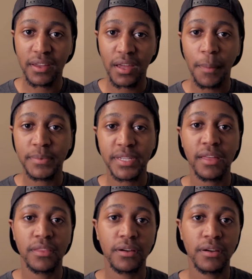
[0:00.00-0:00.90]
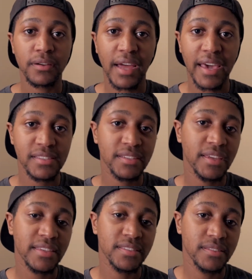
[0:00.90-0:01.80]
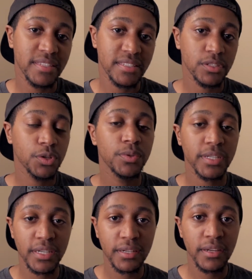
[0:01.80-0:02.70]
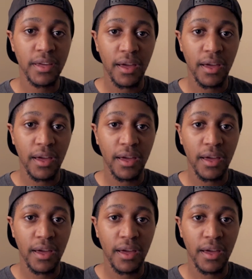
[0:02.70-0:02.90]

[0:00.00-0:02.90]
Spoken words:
come together nicely as Season 2 did.